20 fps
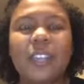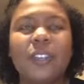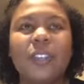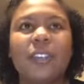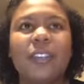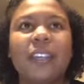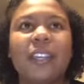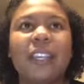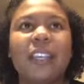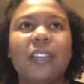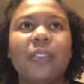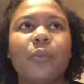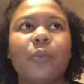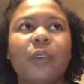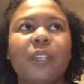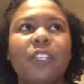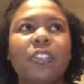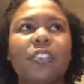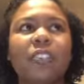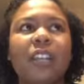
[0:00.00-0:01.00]
You know, like in the
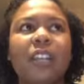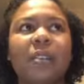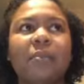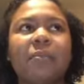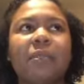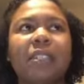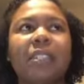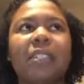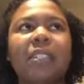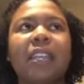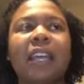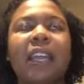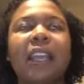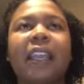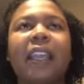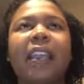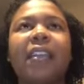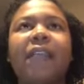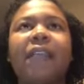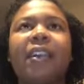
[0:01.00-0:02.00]
winter times, it's
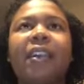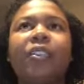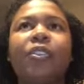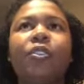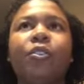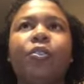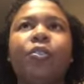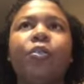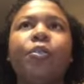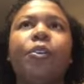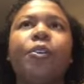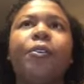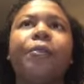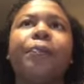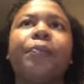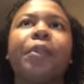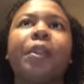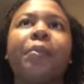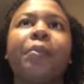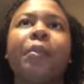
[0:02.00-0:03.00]
like if I do
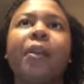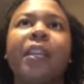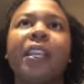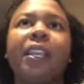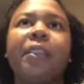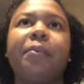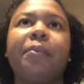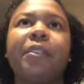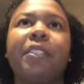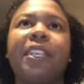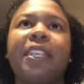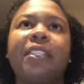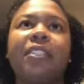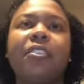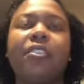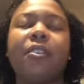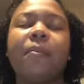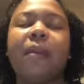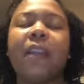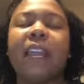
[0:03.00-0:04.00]
put heat
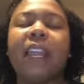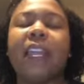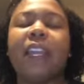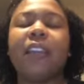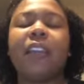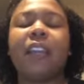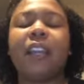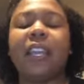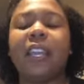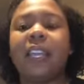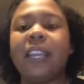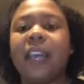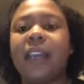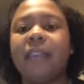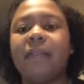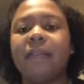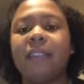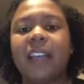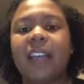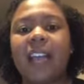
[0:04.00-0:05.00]
protectant on my hair and I
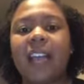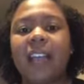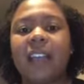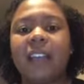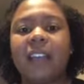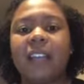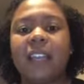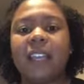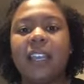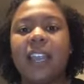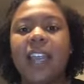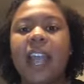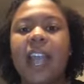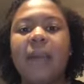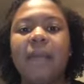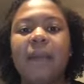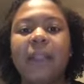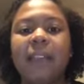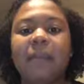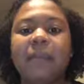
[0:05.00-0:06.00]
flat iron it,
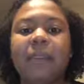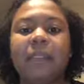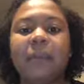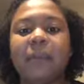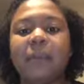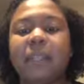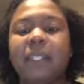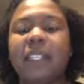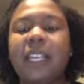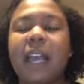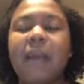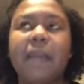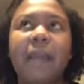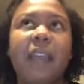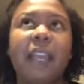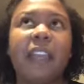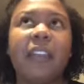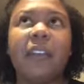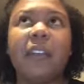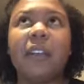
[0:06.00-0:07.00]
I might be able to tie my
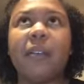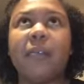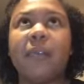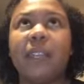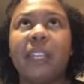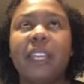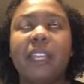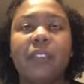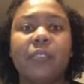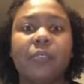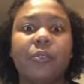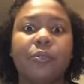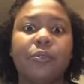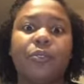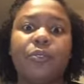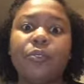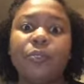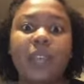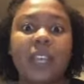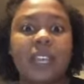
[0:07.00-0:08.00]
hair up and get through
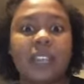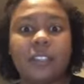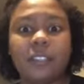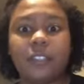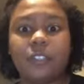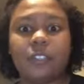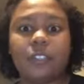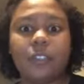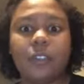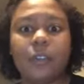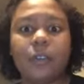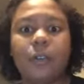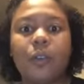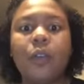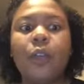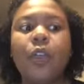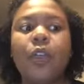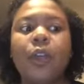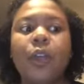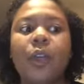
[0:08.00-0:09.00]
two days or so
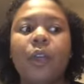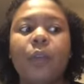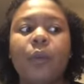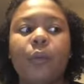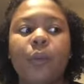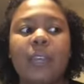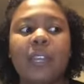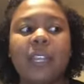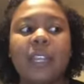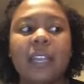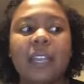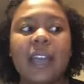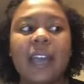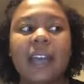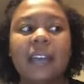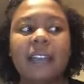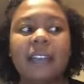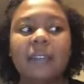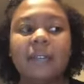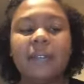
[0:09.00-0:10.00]
with
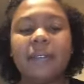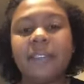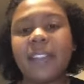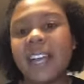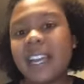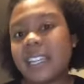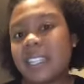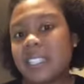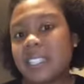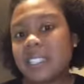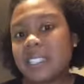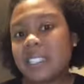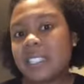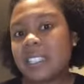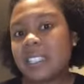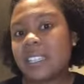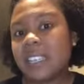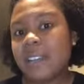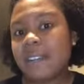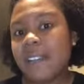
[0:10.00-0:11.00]
not the flattest
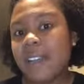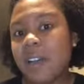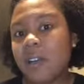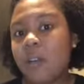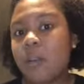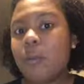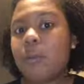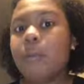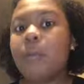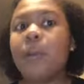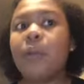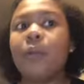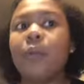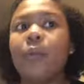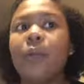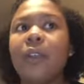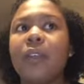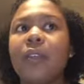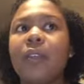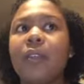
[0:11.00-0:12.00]
leave out, but
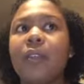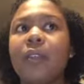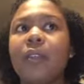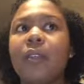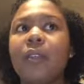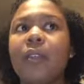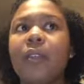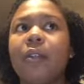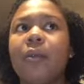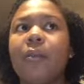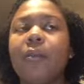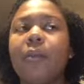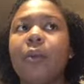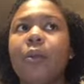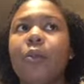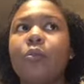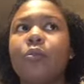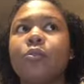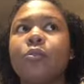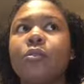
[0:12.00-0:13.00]
with the
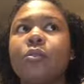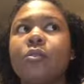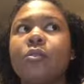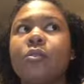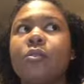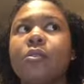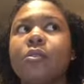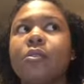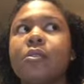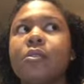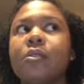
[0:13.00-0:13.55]
most